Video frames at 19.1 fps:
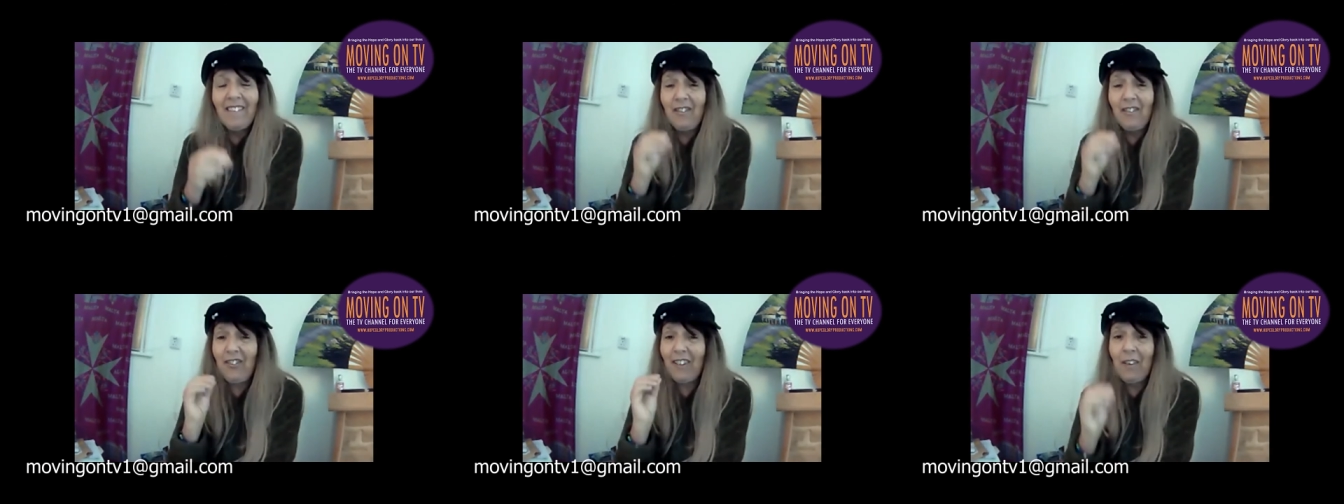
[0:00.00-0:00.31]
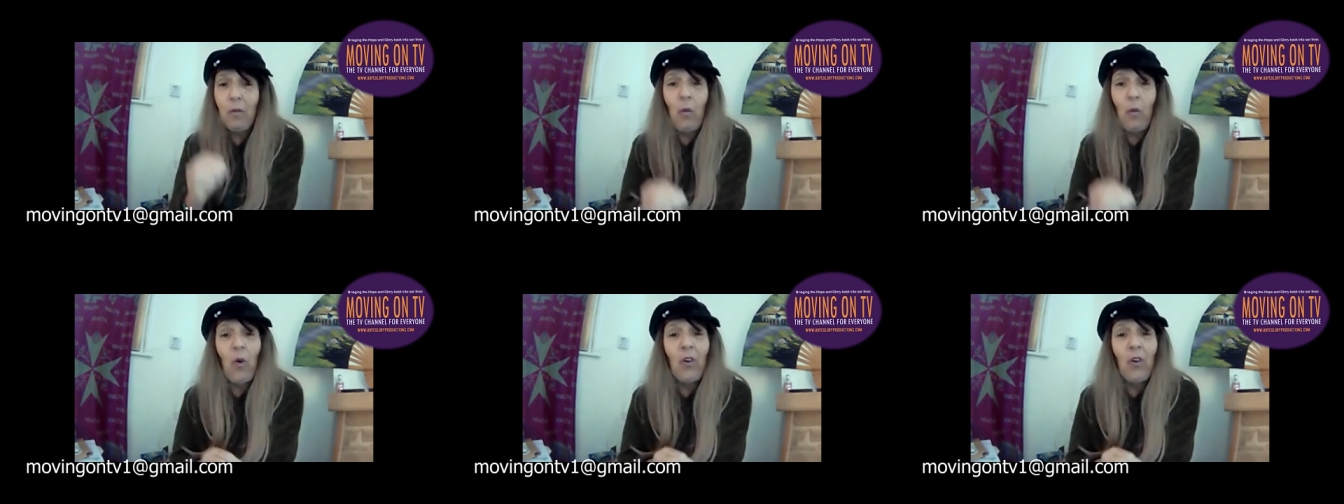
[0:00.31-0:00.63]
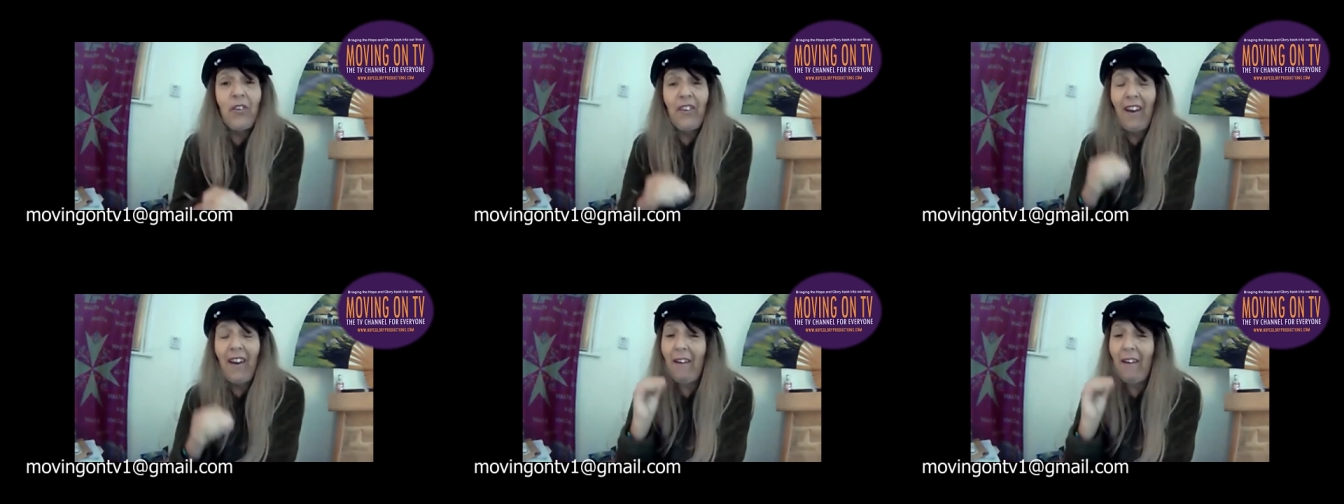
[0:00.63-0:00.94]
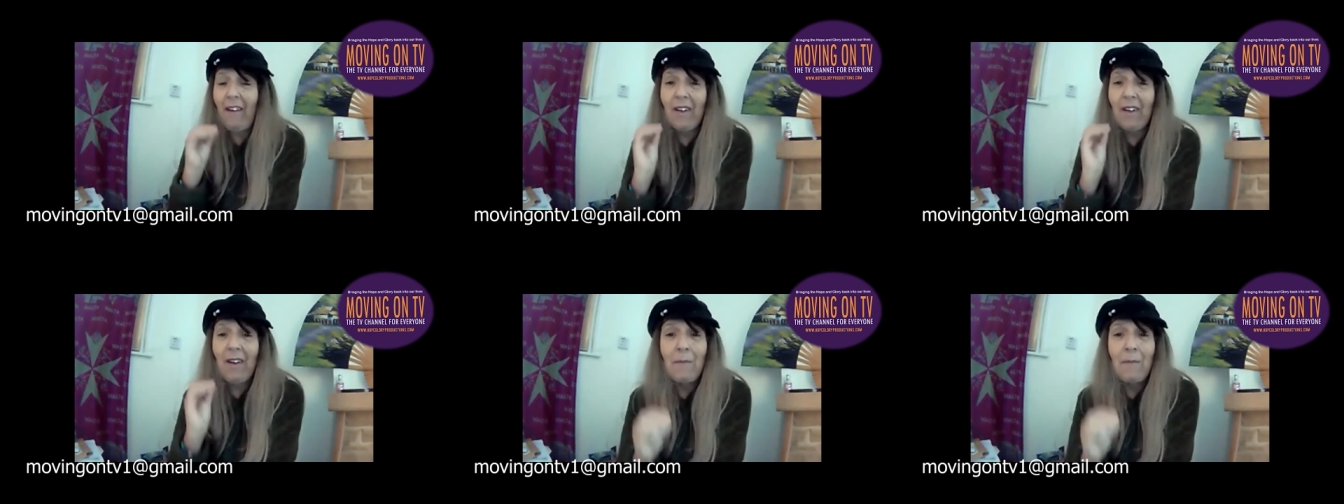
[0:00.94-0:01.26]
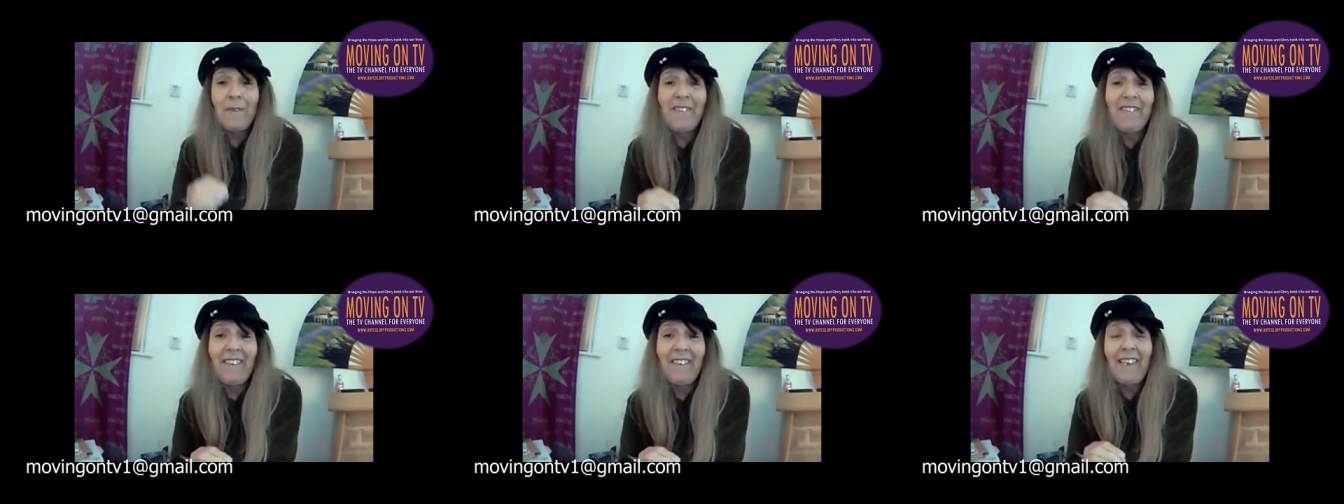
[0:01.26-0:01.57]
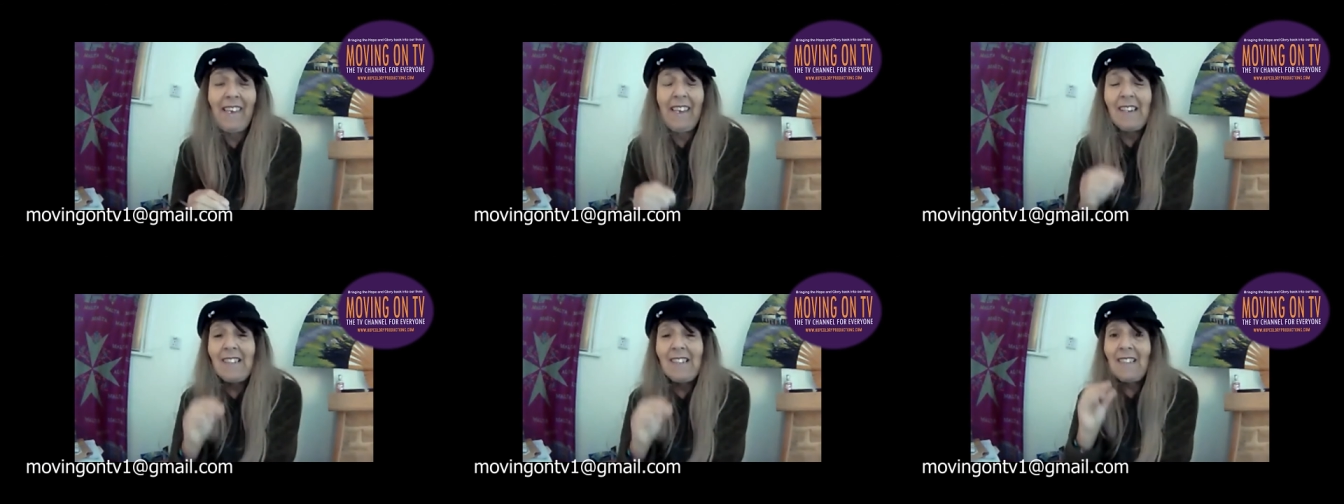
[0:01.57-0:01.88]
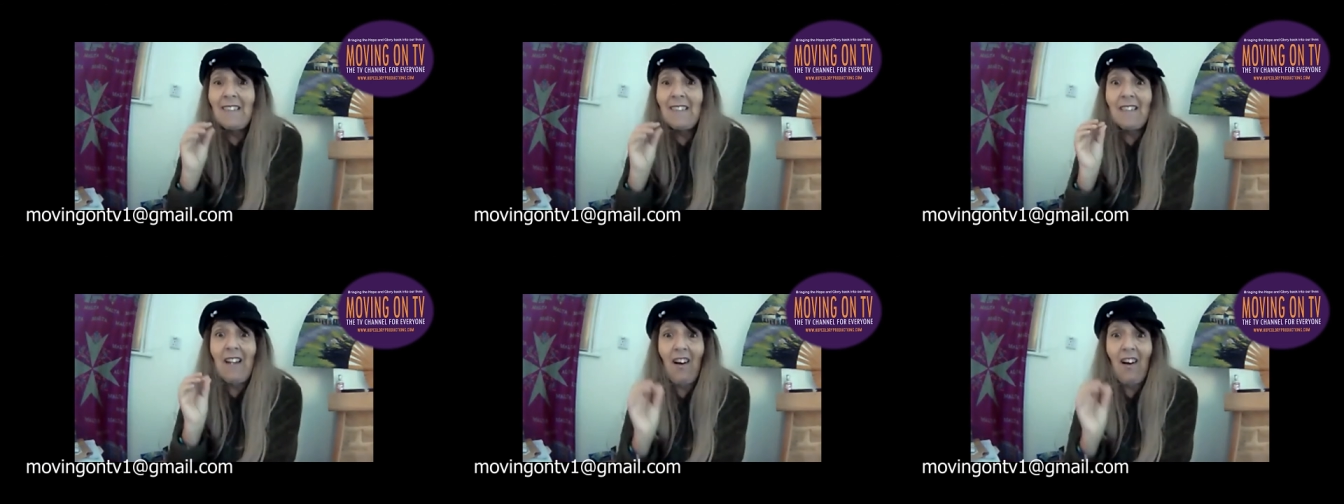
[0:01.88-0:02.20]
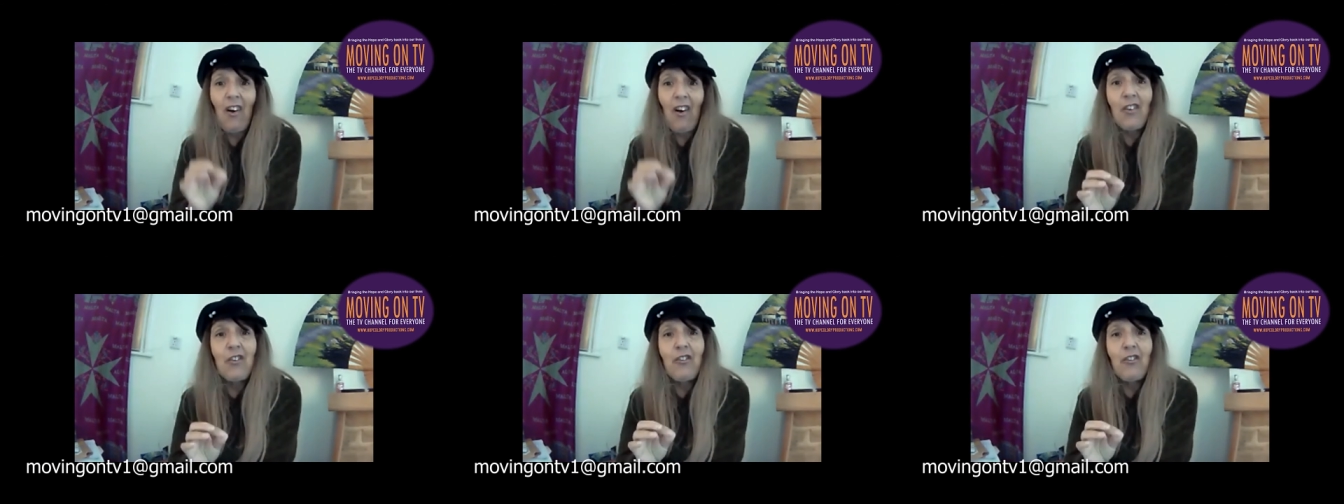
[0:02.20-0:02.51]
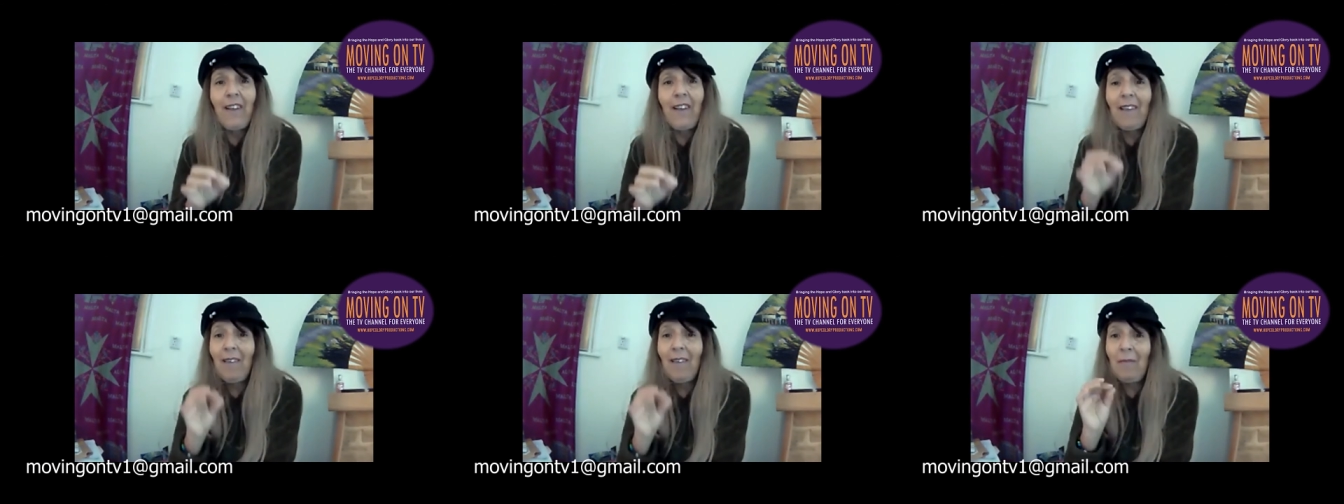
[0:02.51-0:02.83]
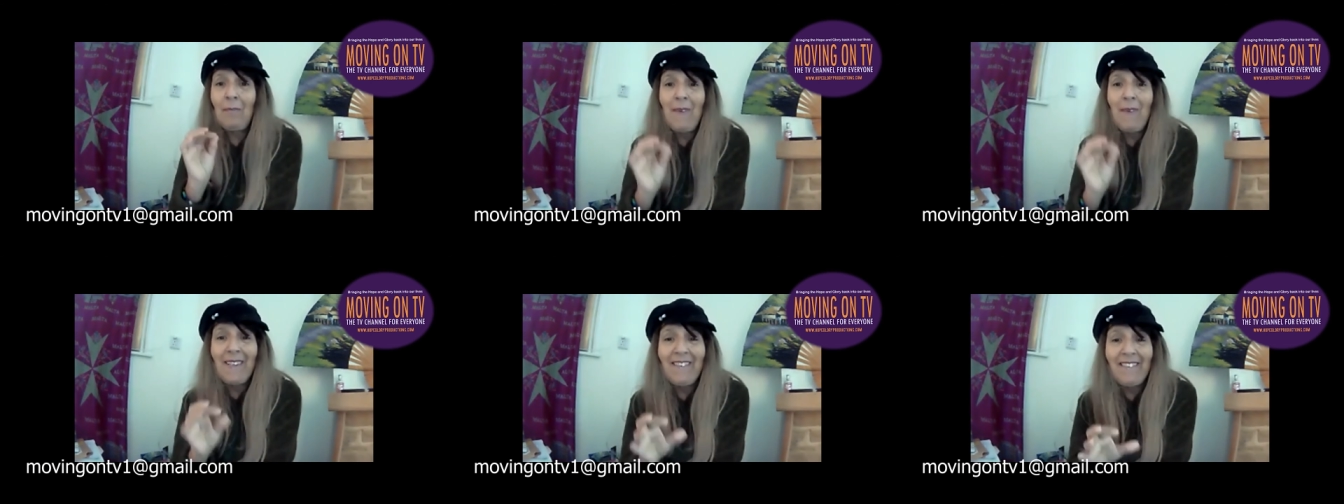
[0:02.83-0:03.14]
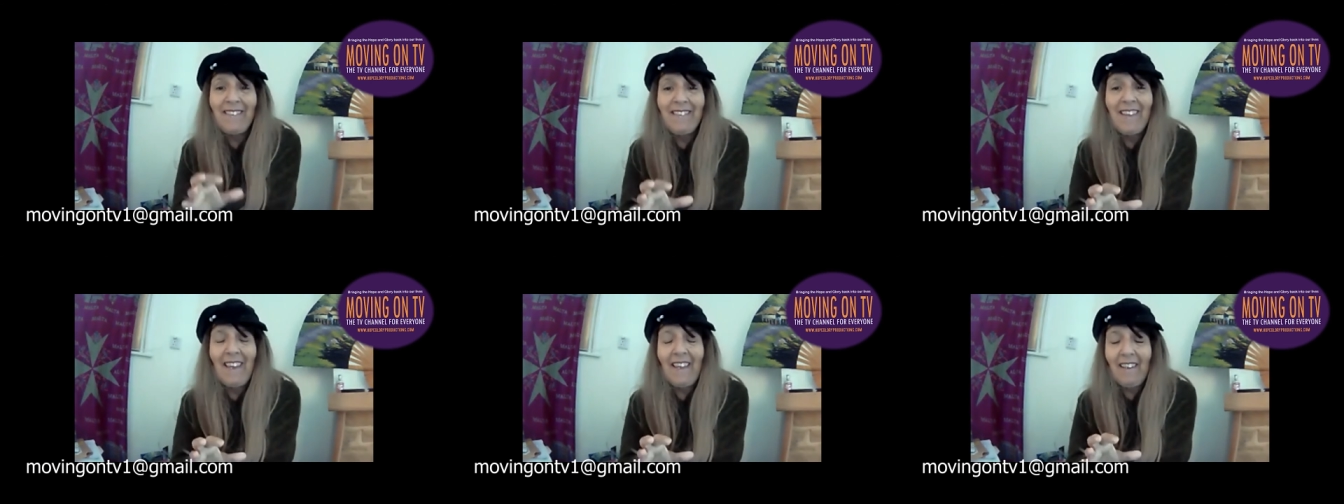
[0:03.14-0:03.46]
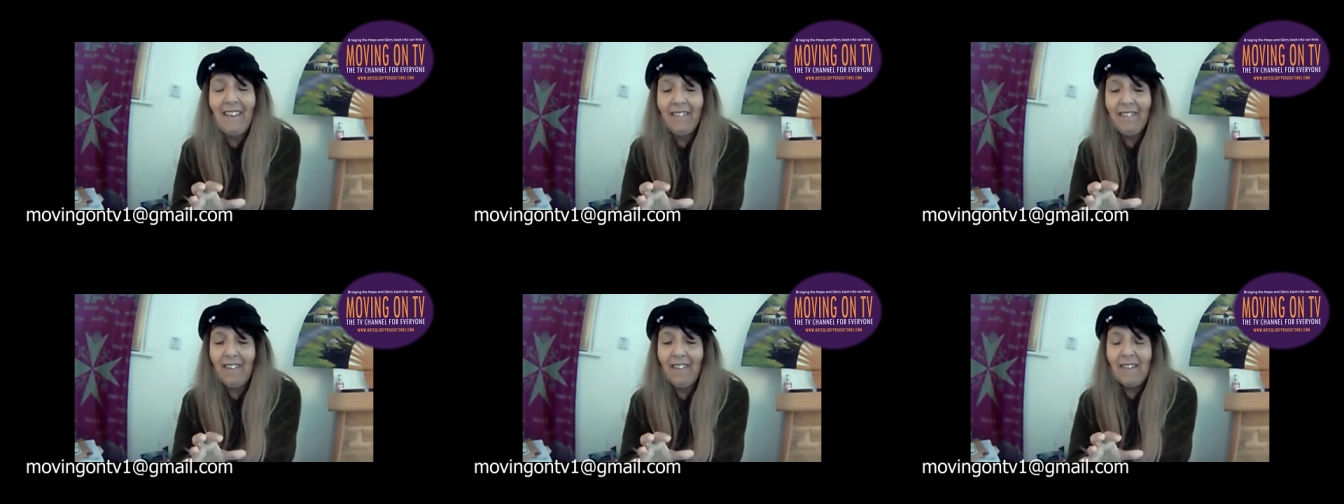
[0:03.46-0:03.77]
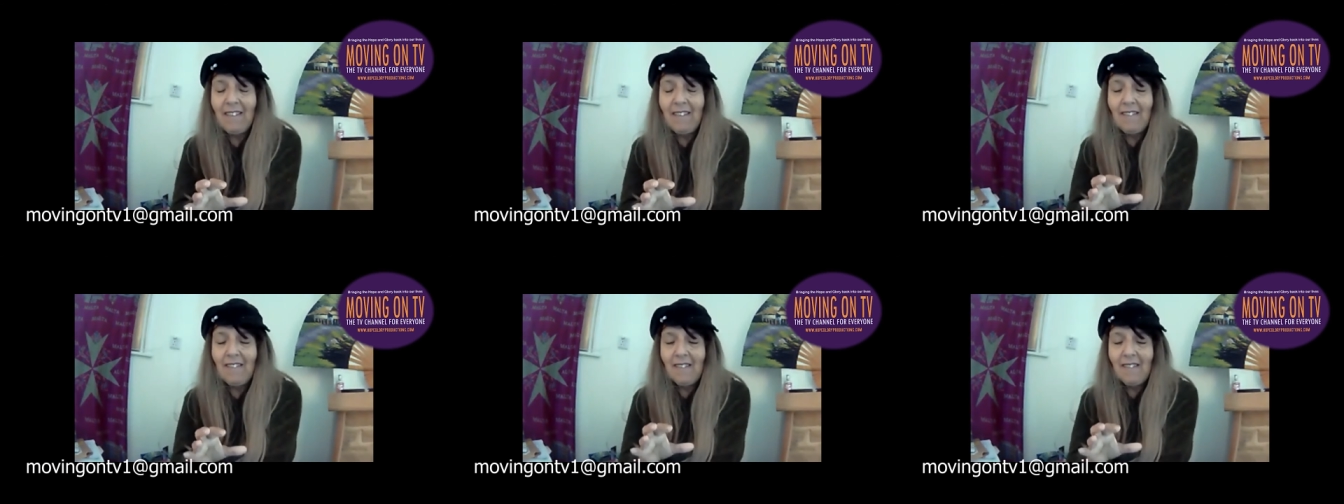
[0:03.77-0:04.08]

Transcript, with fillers: drink water, have a cup of tea, a hot drink, meditate,